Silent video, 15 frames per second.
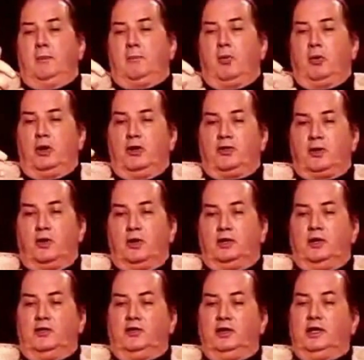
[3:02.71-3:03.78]
the port
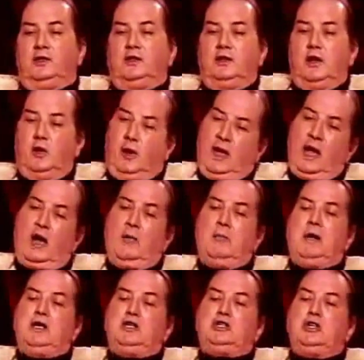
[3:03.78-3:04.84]
authorities need to know
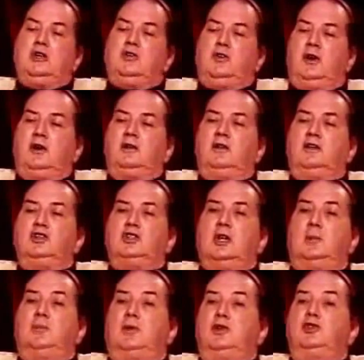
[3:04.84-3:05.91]
how much is on this
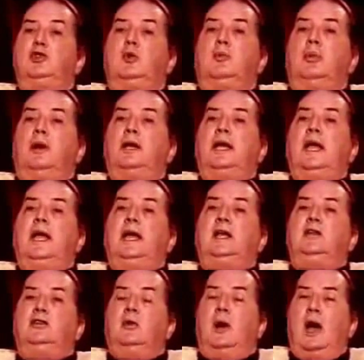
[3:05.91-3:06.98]
ship that you're
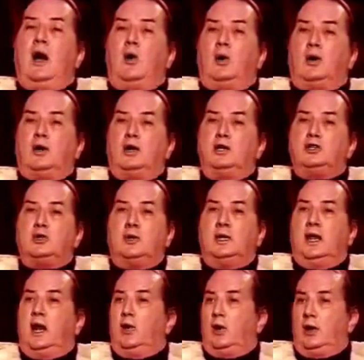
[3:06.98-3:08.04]
bringing into our
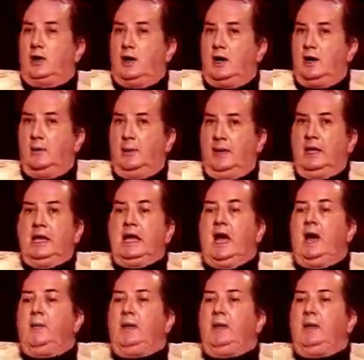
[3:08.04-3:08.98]
country and our economy.